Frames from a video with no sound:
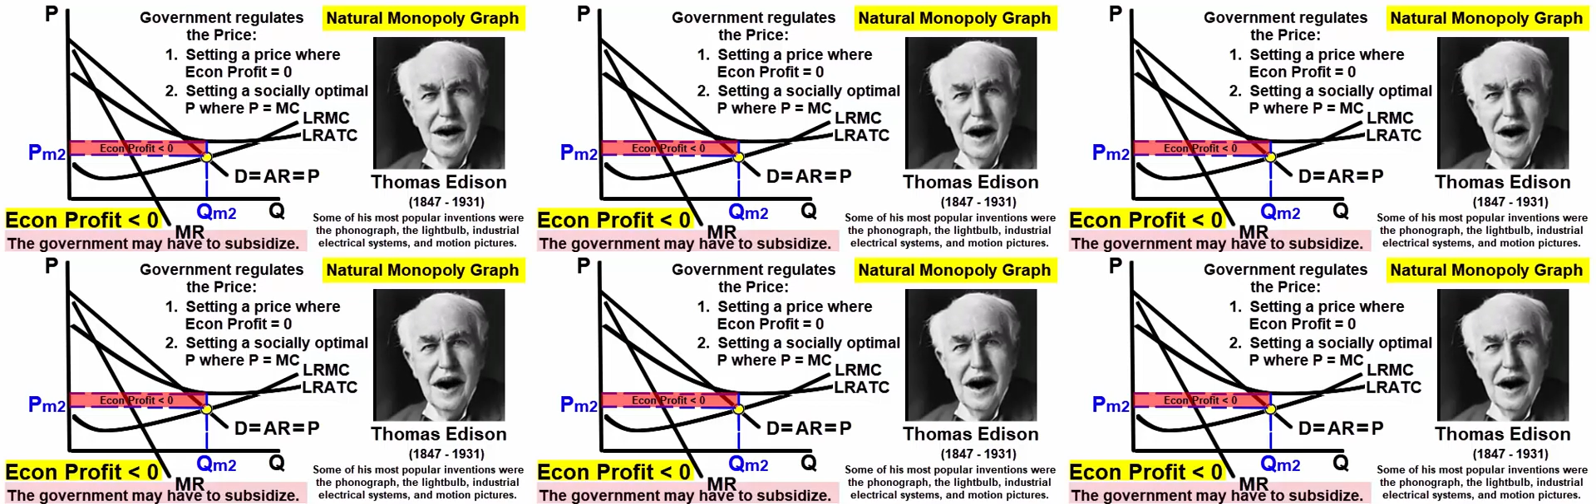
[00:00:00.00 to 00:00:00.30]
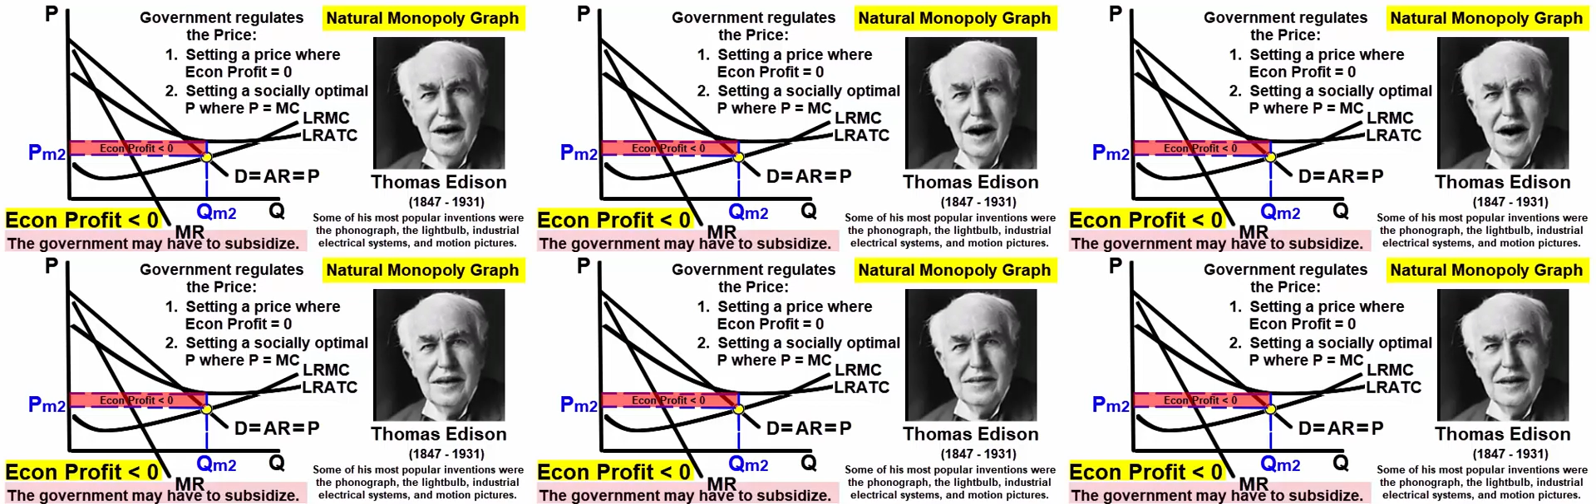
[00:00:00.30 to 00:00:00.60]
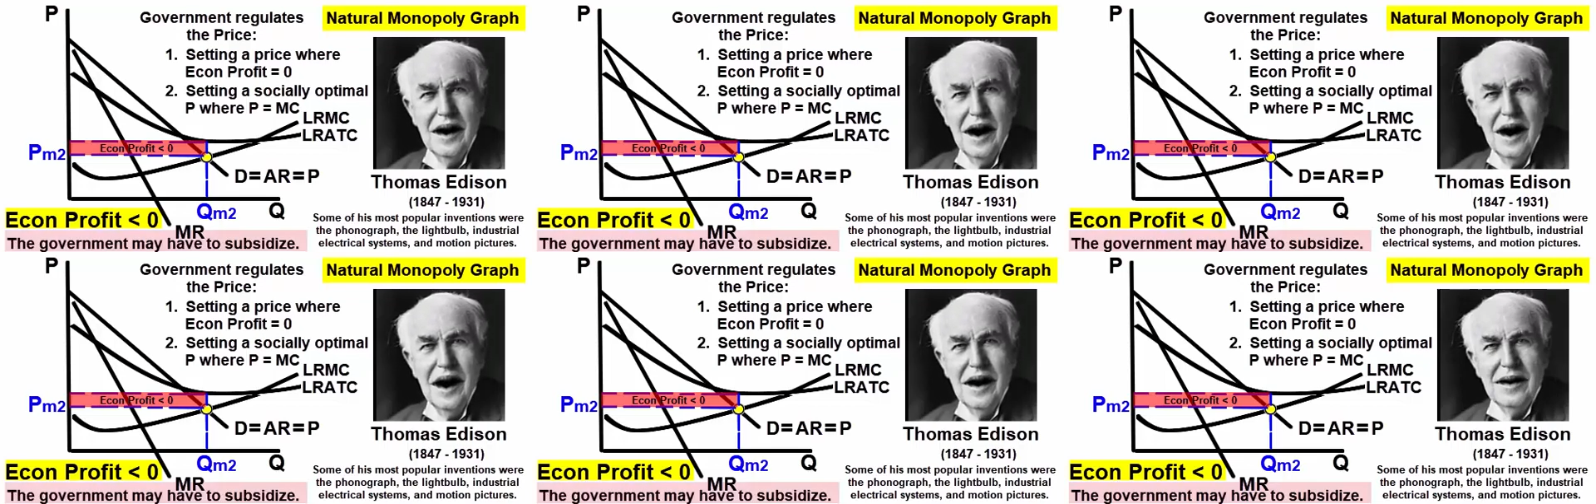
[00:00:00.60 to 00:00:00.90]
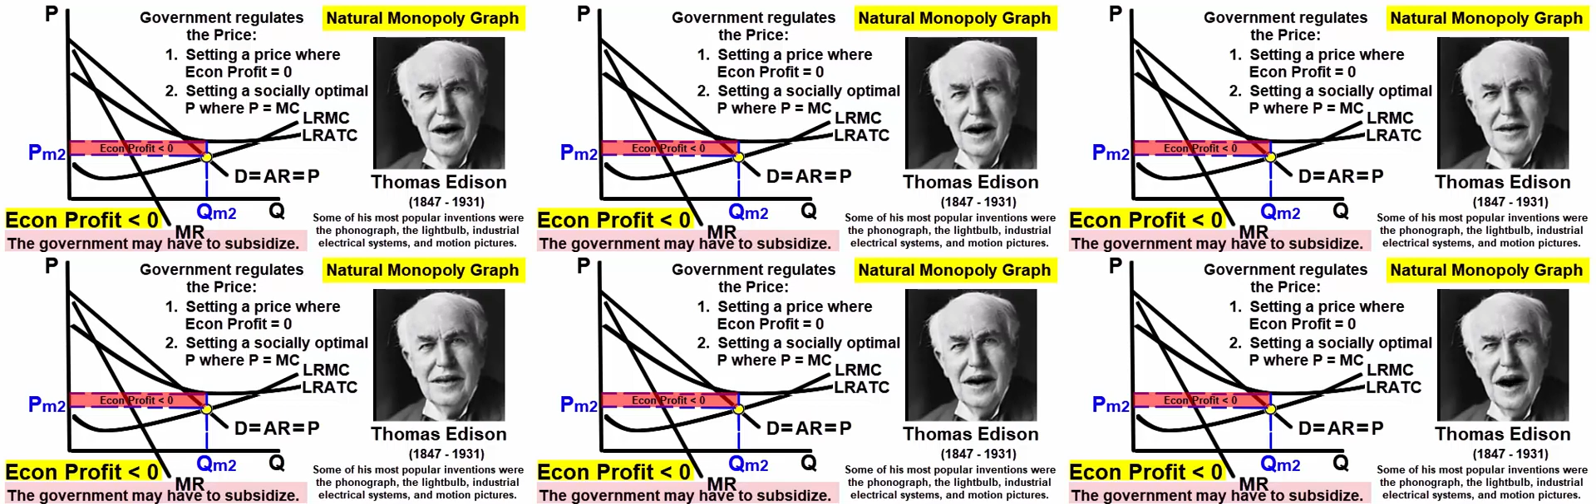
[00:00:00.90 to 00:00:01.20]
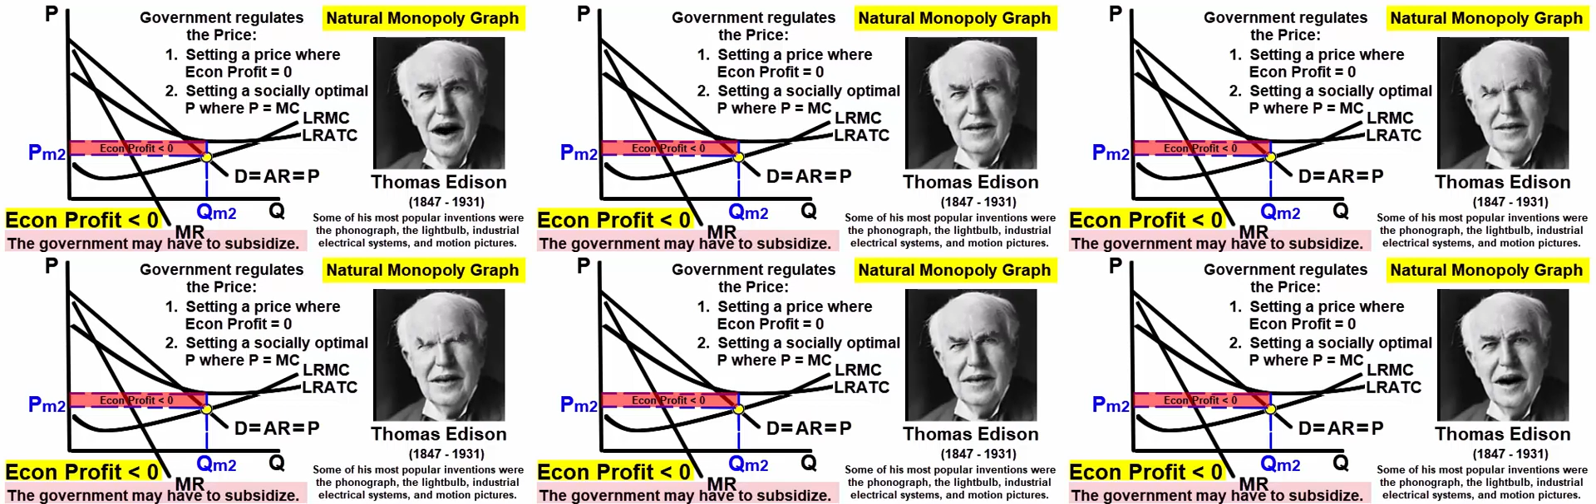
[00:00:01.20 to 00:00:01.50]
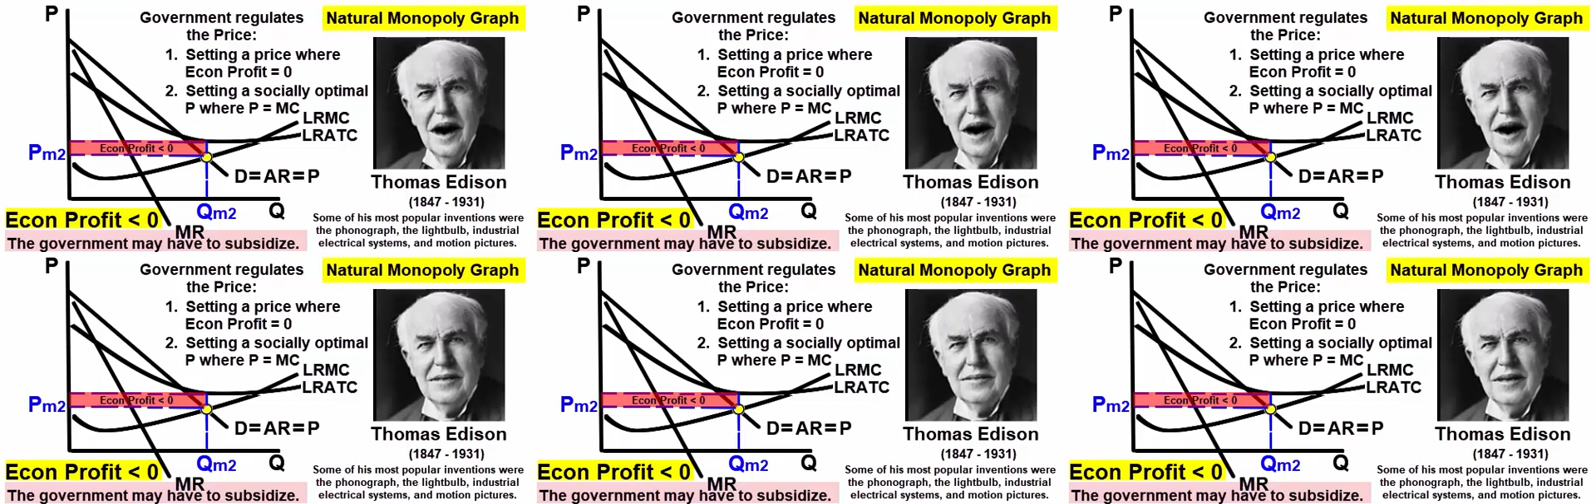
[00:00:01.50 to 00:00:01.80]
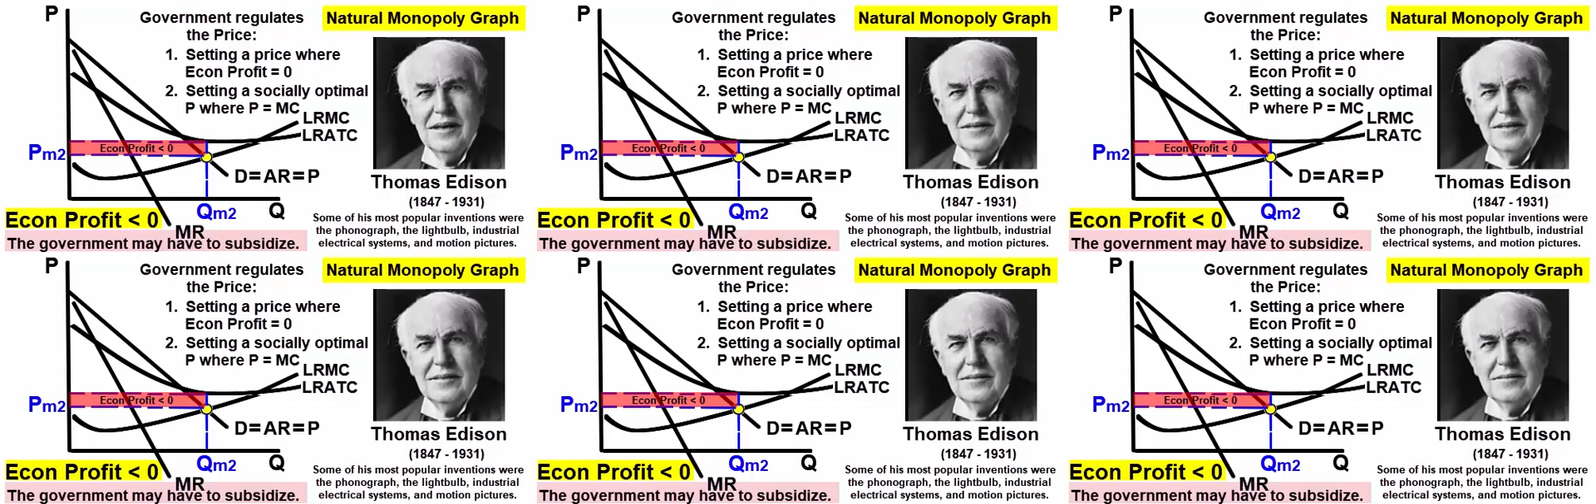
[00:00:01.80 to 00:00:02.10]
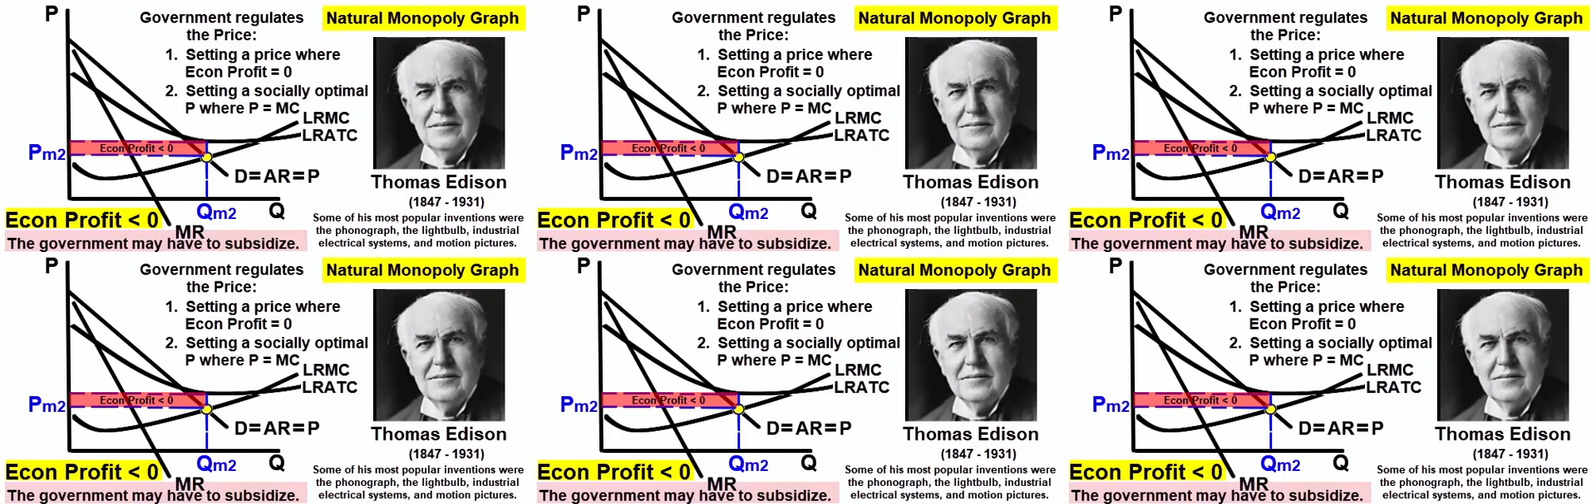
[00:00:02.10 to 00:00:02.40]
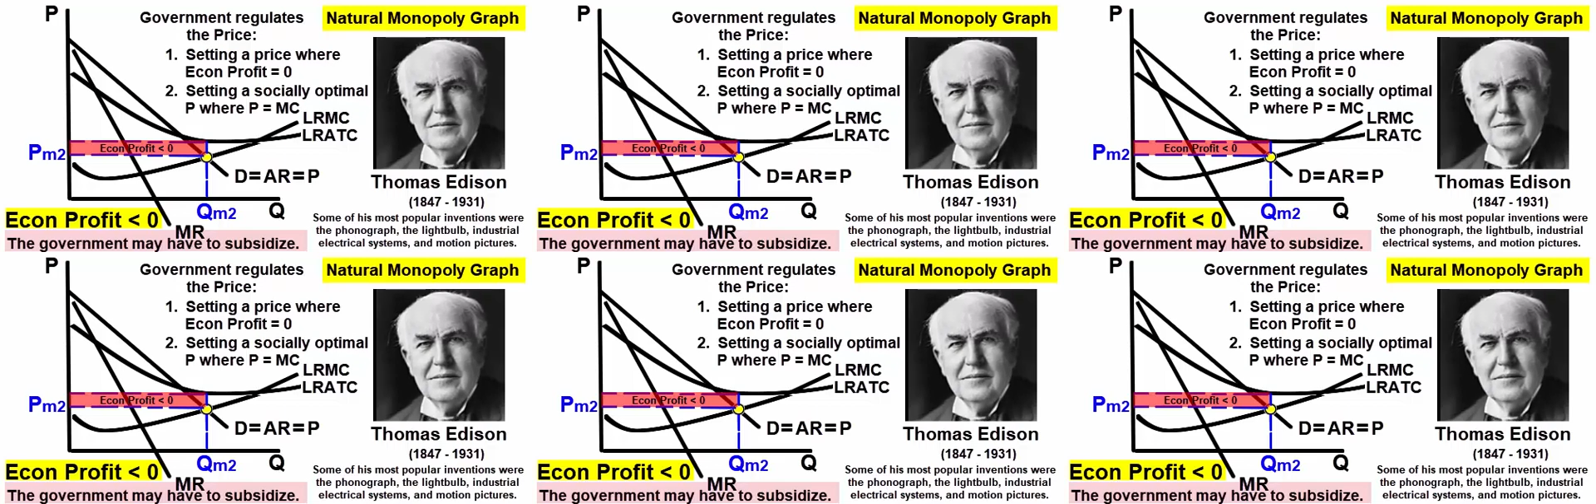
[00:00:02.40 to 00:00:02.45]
subsidize this monopoly.